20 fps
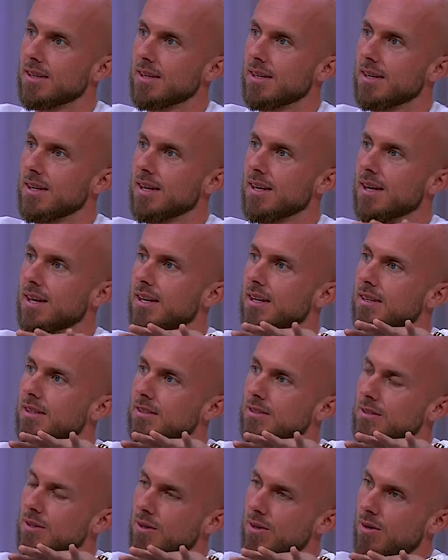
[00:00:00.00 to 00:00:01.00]
And his
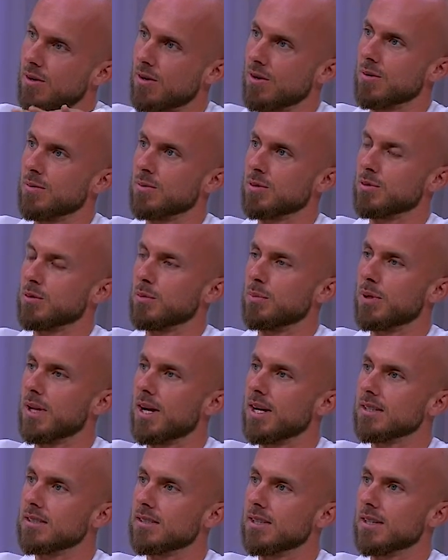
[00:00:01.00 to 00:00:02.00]
arms were
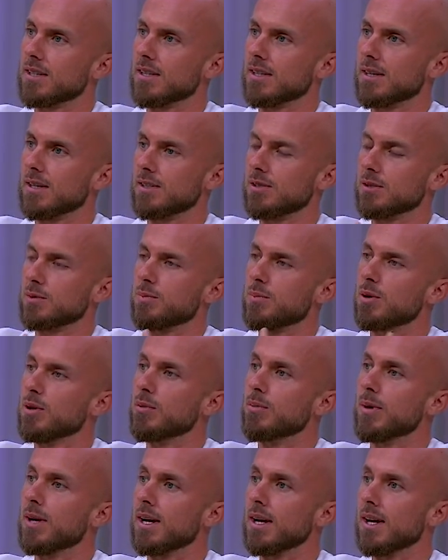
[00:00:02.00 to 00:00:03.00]
plastic, and I just put
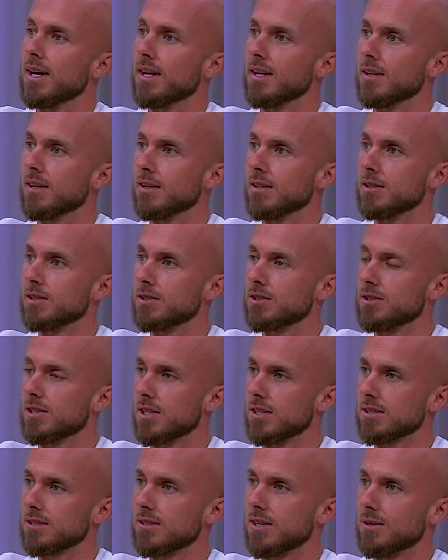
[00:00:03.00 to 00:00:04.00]
my head on his
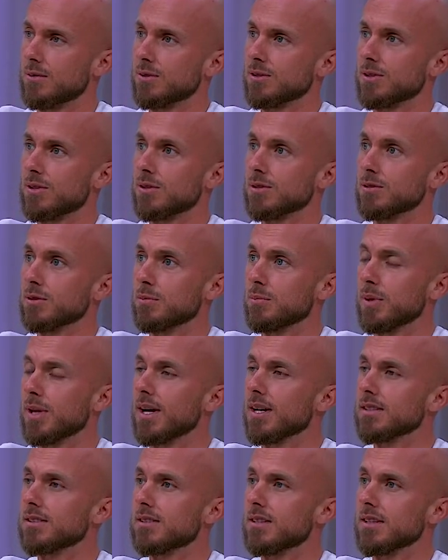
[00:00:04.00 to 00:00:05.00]
chest that was also
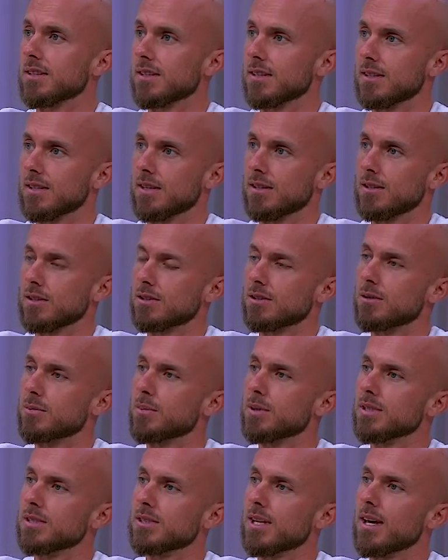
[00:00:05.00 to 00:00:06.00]
plastic, and I looked up
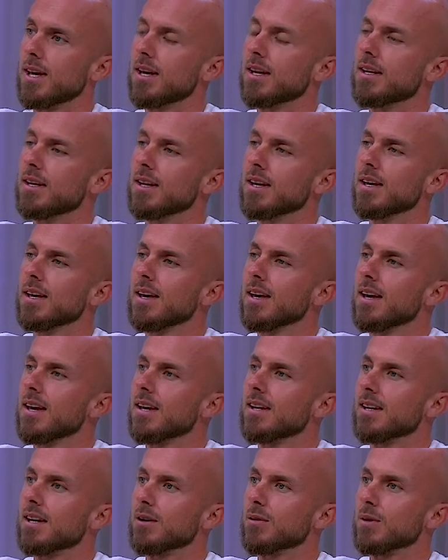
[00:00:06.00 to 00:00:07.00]
his head, and
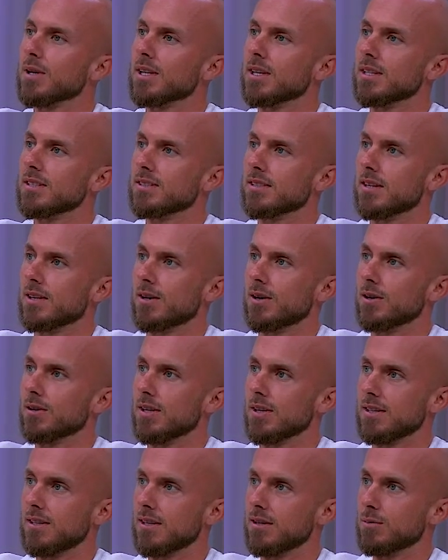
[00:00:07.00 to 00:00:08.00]
I realized that all they
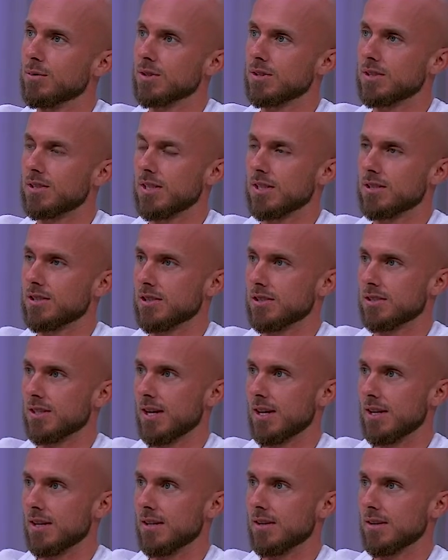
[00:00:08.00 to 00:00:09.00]
did was stitch his
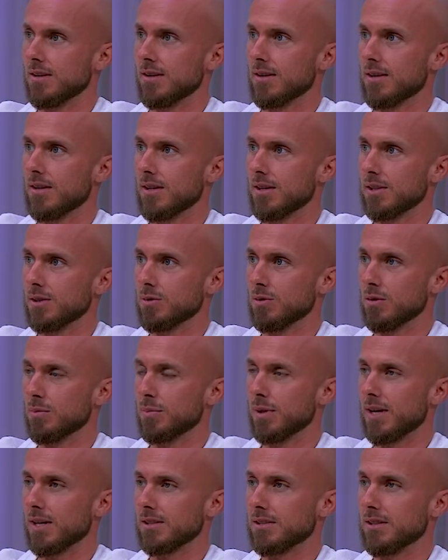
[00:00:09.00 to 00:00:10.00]
head onto a
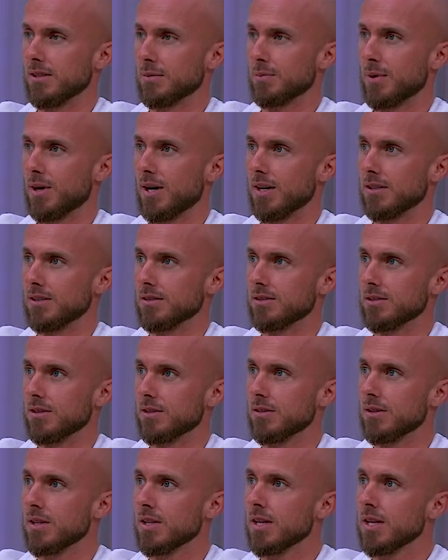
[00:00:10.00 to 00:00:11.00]
plastic body. So
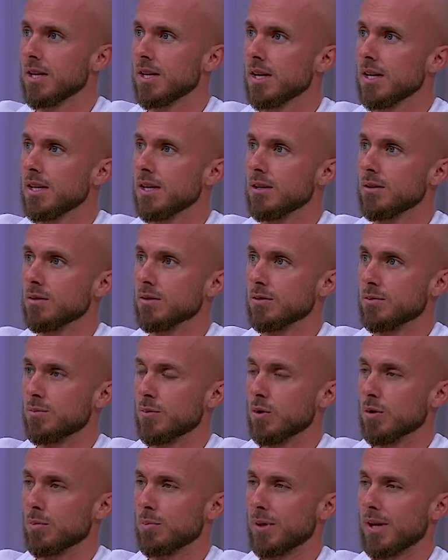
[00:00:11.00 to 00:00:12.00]
he was more
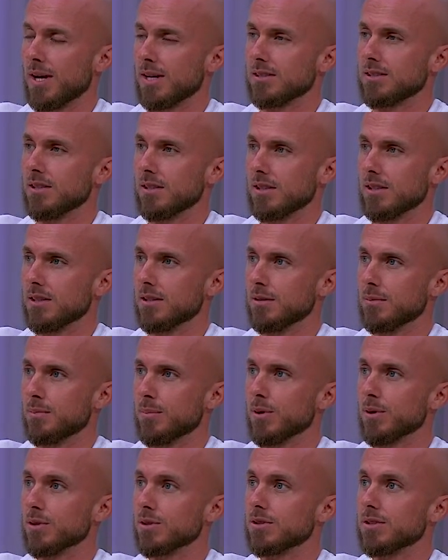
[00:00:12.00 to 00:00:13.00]
plastic than a
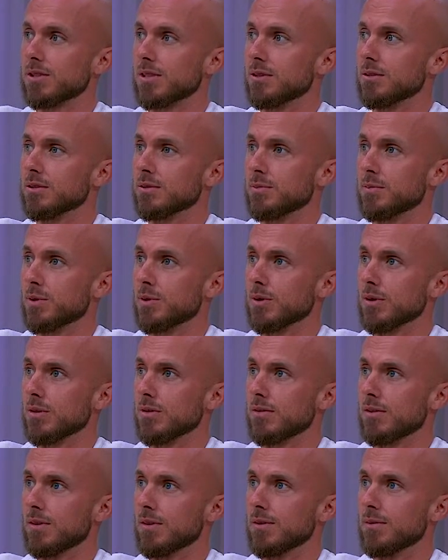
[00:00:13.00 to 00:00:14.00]
person. He was more of
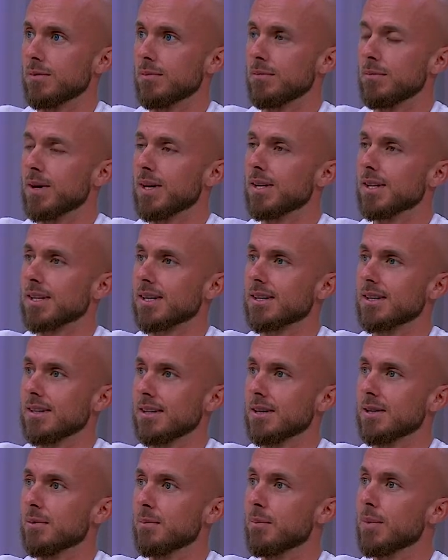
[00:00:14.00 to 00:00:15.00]
a mannequin than
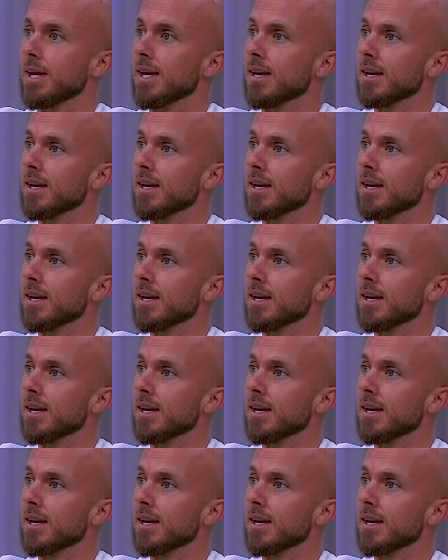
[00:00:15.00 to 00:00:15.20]
a man.